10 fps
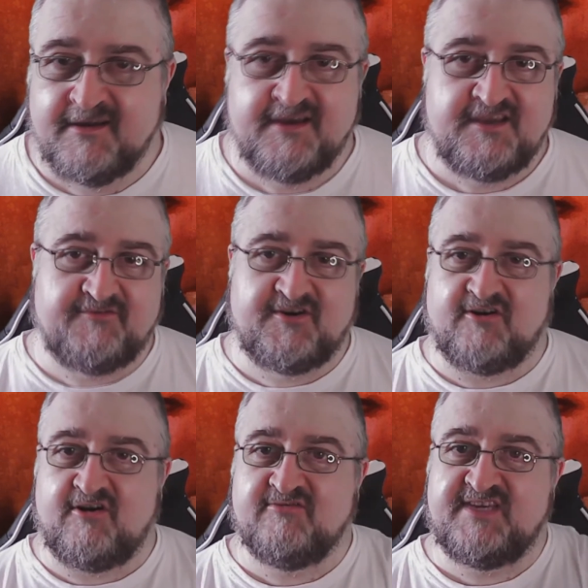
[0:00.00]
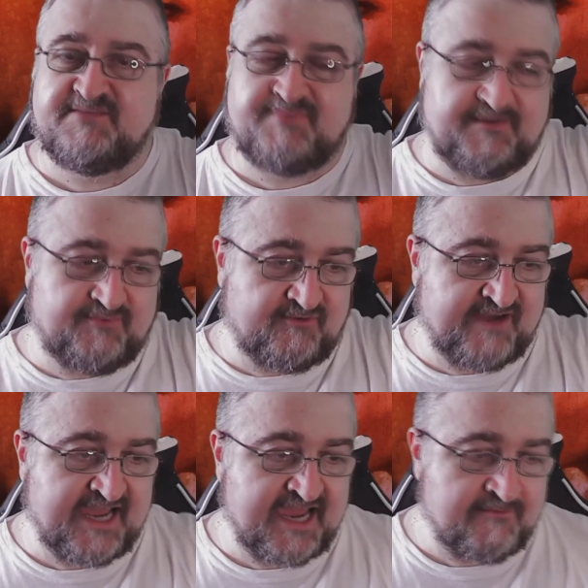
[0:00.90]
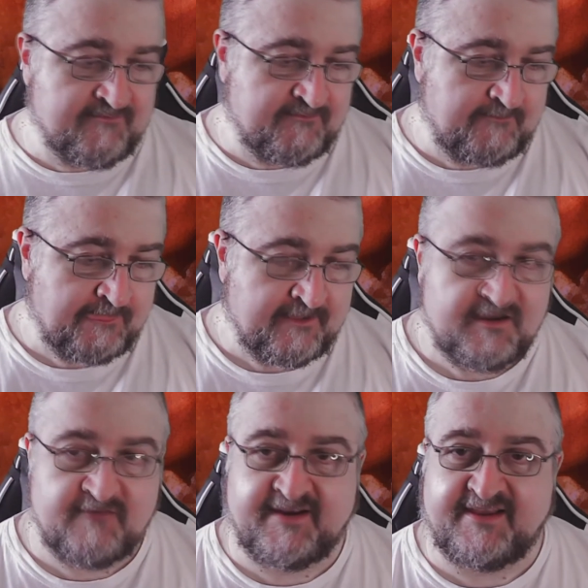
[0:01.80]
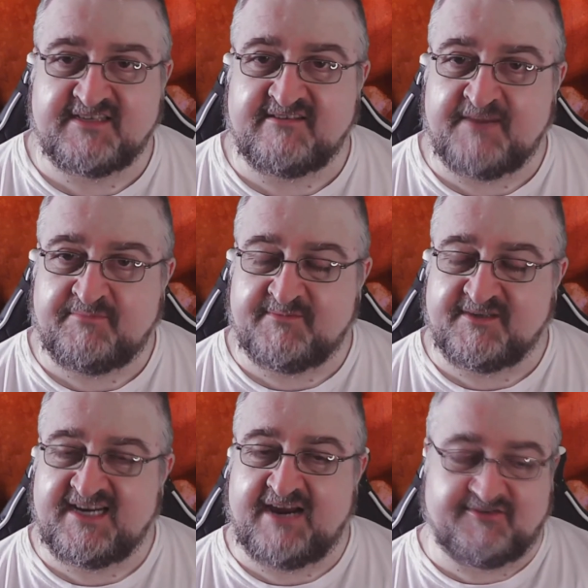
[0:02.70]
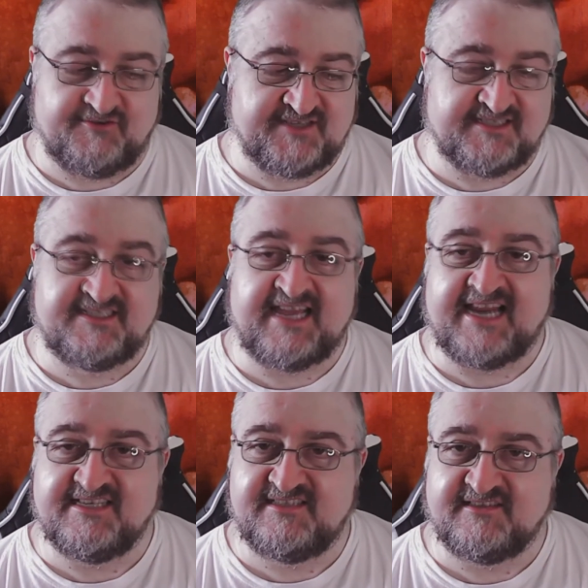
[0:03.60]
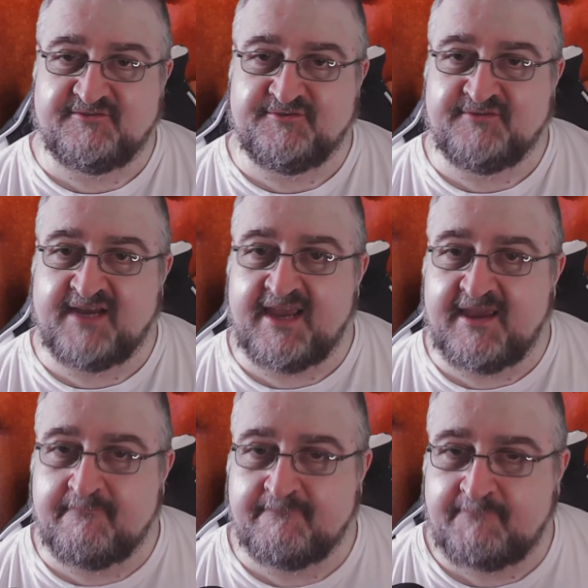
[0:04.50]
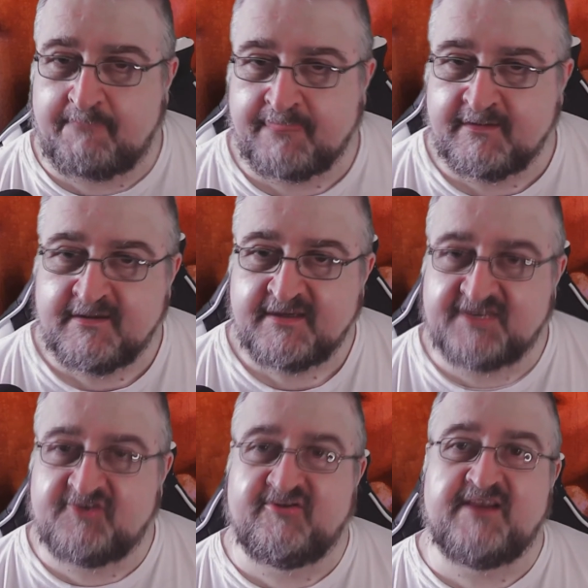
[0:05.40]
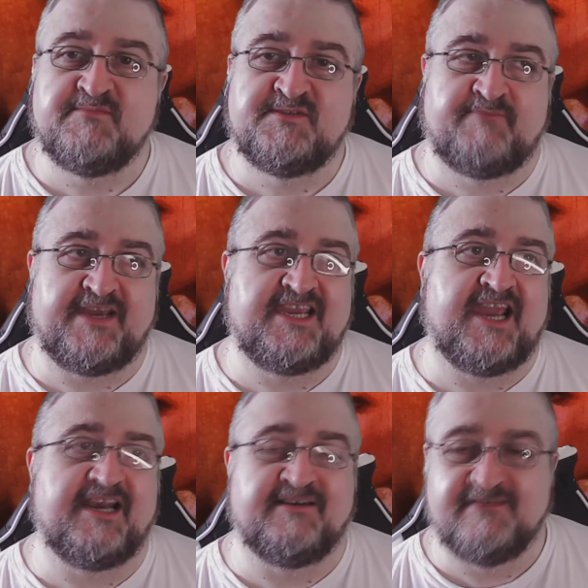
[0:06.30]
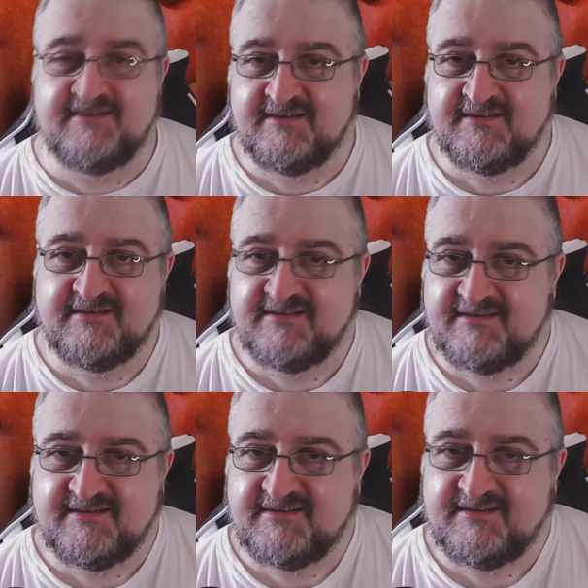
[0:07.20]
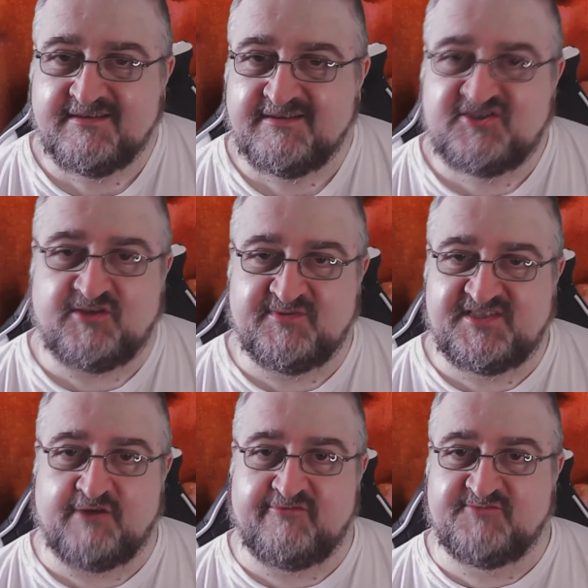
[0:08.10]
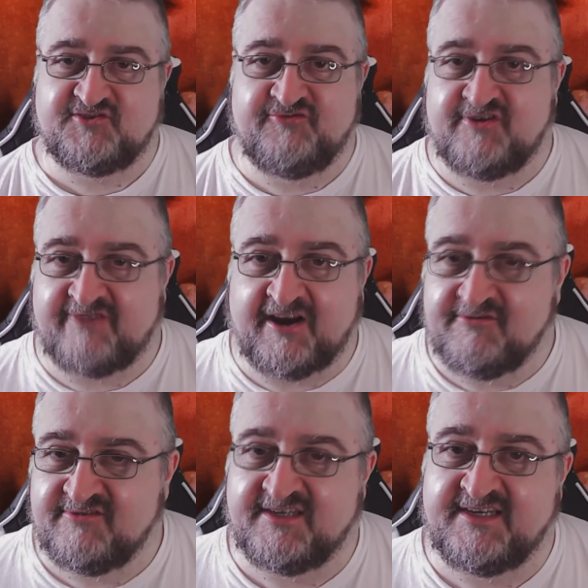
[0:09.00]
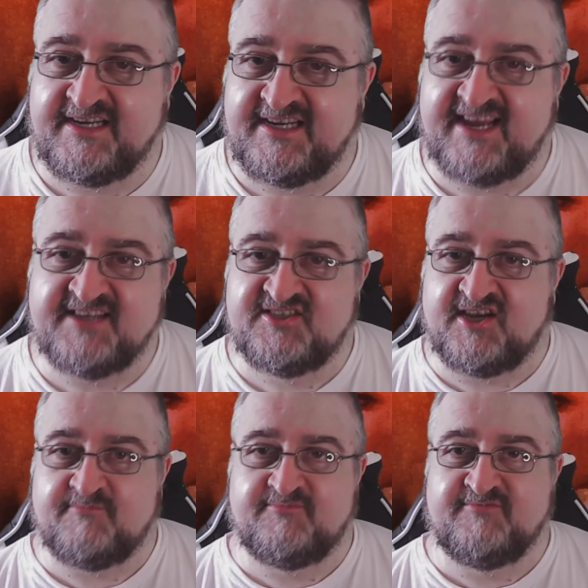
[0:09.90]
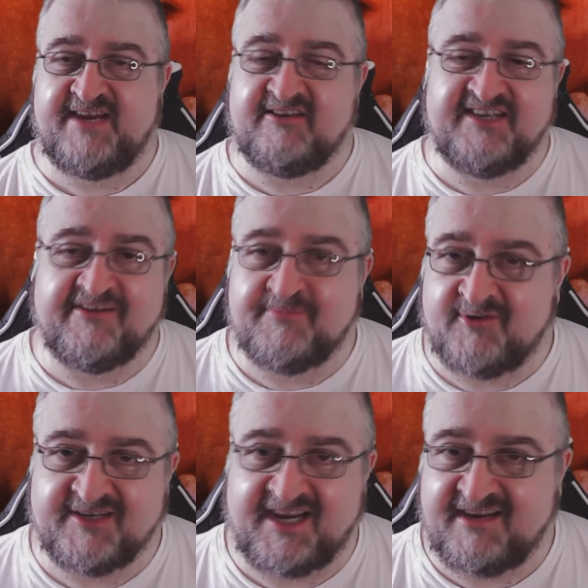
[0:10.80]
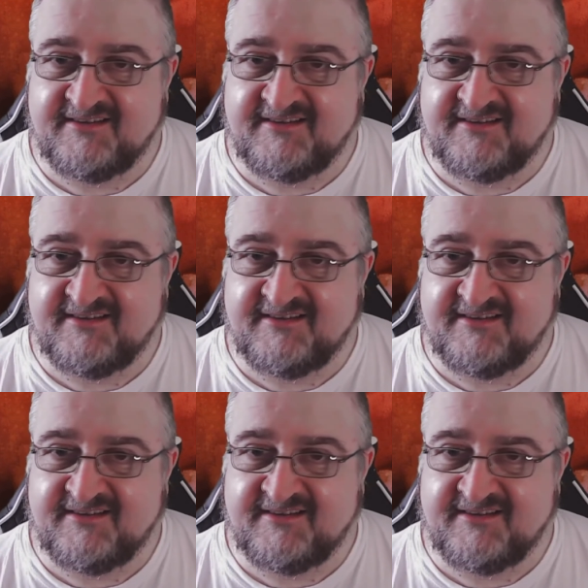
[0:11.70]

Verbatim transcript: You've got all these people. You've got this Glenn Plummer character who's this dancer who dreams but he can't stop himself from screwing around, and he ends up alienating everybody